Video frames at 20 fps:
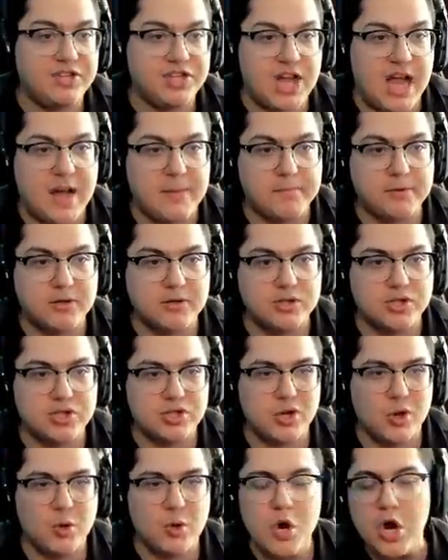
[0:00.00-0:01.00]
chapters,
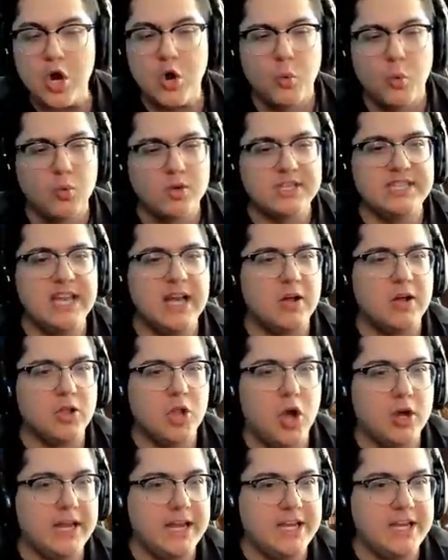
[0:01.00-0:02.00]
so we'll see how
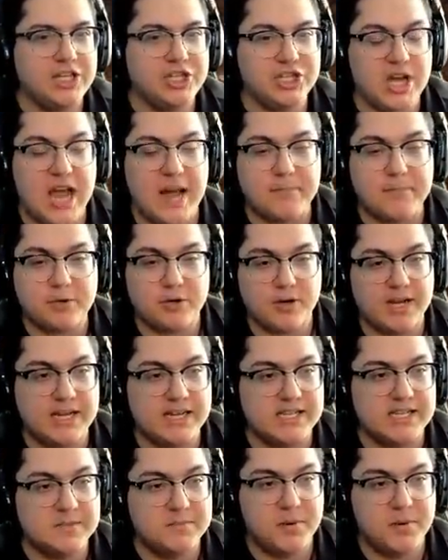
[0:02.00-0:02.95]
long each chapter is,